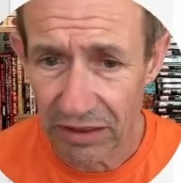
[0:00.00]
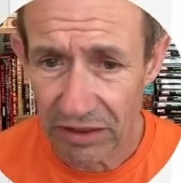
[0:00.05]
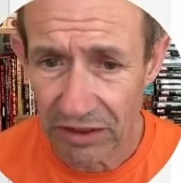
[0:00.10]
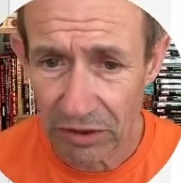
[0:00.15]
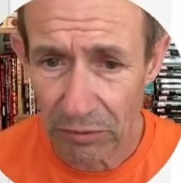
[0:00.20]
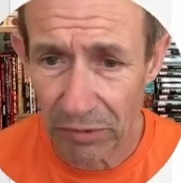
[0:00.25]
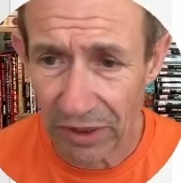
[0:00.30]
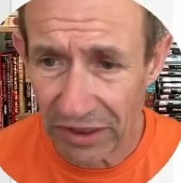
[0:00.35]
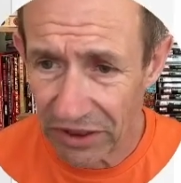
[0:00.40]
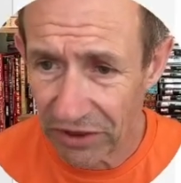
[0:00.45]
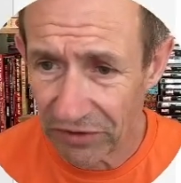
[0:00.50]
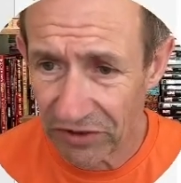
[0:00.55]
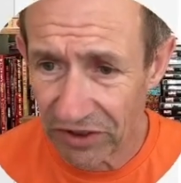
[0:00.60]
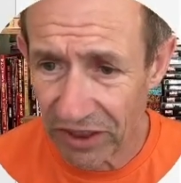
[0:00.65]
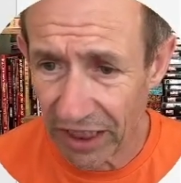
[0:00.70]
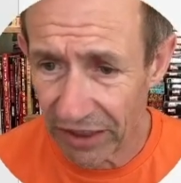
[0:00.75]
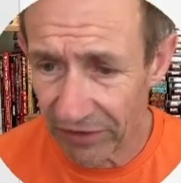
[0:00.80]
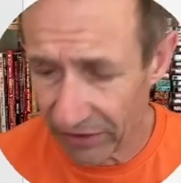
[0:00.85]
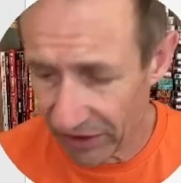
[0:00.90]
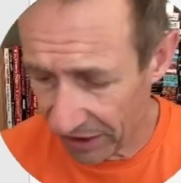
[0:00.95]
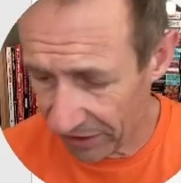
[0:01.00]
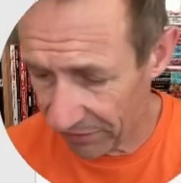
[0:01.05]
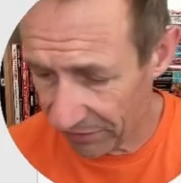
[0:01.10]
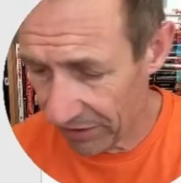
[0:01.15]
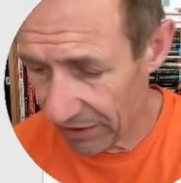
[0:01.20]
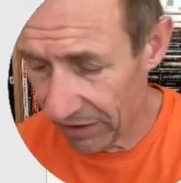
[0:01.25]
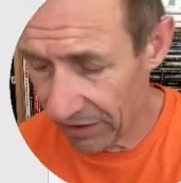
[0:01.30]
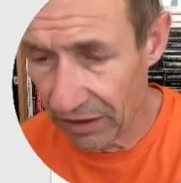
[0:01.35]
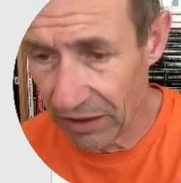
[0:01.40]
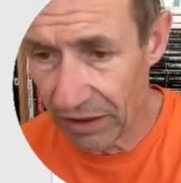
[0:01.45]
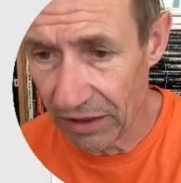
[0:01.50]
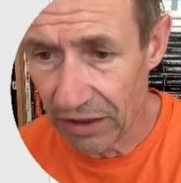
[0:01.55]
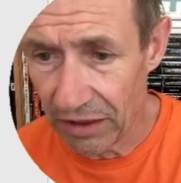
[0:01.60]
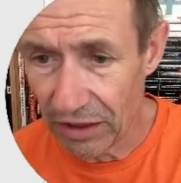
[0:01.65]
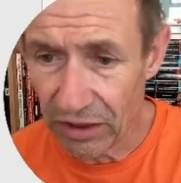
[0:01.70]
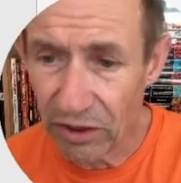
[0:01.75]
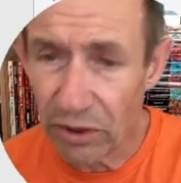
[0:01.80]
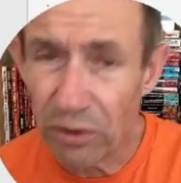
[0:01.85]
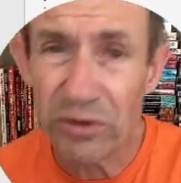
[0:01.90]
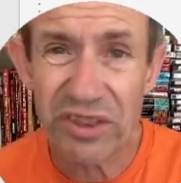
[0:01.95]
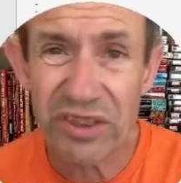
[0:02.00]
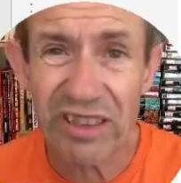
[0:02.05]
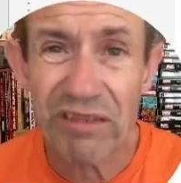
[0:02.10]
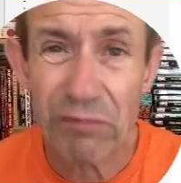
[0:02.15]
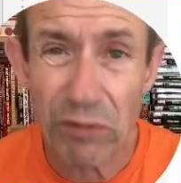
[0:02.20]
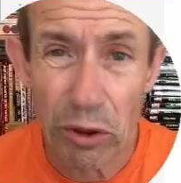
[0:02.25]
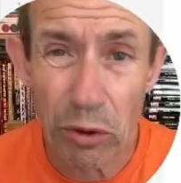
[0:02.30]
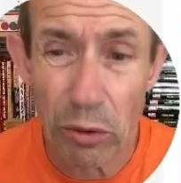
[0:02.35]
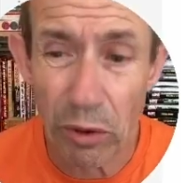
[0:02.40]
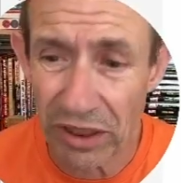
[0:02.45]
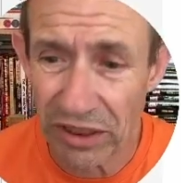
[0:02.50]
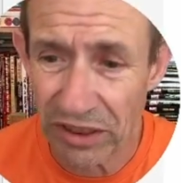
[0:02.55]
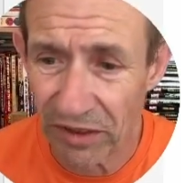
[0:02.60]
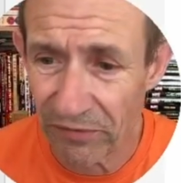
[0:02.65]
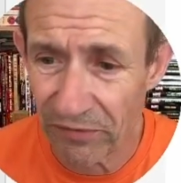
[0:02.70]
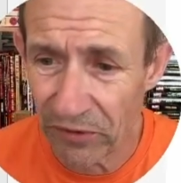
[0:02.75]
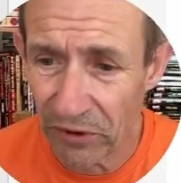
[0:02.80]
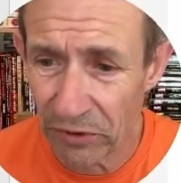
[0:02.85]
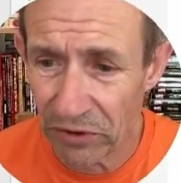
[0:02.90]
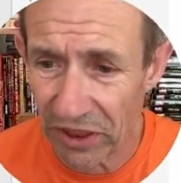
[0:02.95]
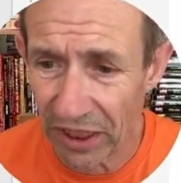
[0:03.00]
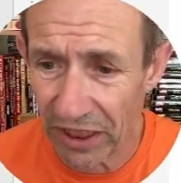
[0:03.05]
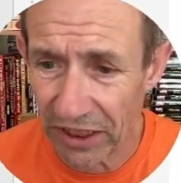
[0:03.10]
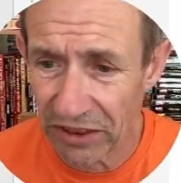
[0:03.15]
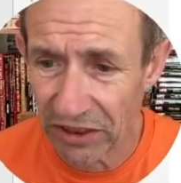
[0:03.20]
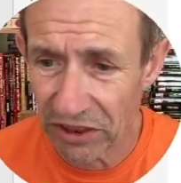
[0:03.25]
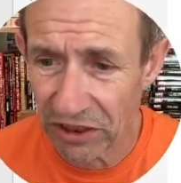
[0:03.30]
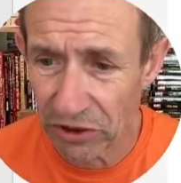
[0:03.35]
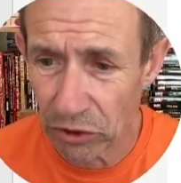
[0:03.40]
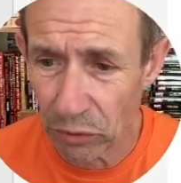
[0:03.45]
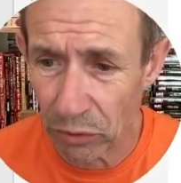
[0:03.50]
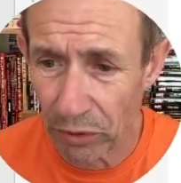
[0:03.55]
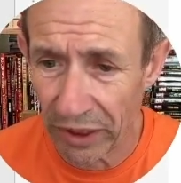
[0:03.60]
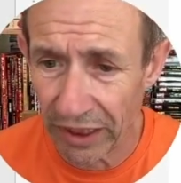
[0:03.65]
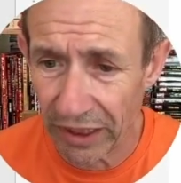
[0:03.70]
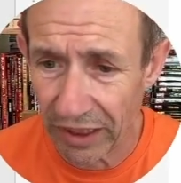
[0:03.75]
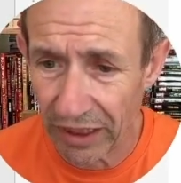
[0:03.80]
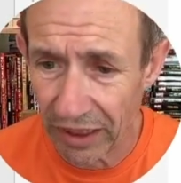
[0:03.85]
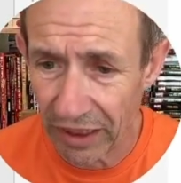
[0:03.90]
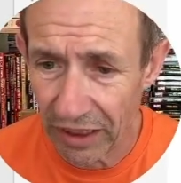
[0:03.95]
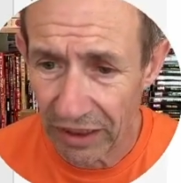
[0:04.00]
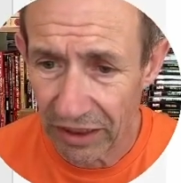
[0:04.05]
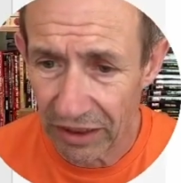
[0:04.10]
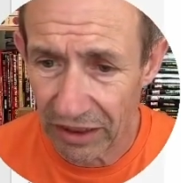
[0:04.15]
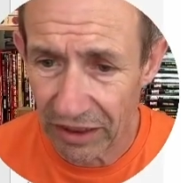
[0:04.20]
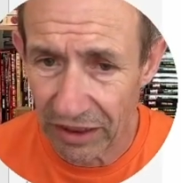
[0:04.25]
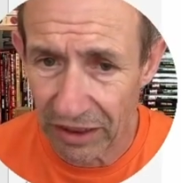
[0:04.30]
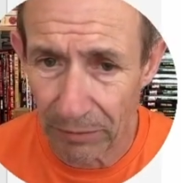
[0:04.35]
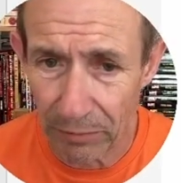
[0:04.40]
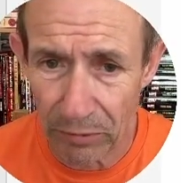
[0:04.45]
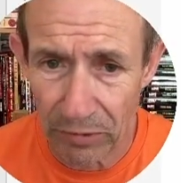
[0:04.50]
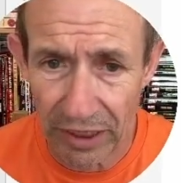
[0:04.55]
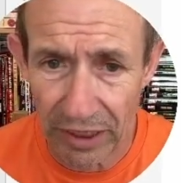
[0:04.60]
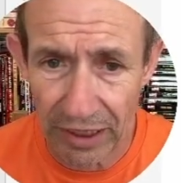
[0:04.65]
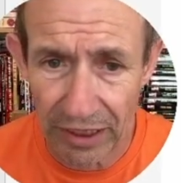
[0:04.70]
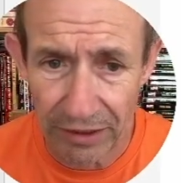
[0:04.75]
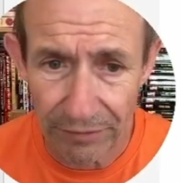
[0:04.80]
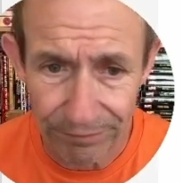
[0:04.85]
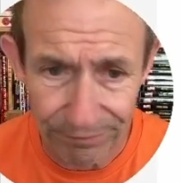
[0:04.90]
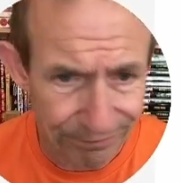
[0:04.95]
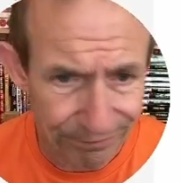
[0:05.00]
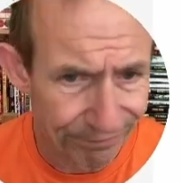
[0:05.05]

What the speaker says: So once you've saved it, of course it requires a few seconds to tweak, double click,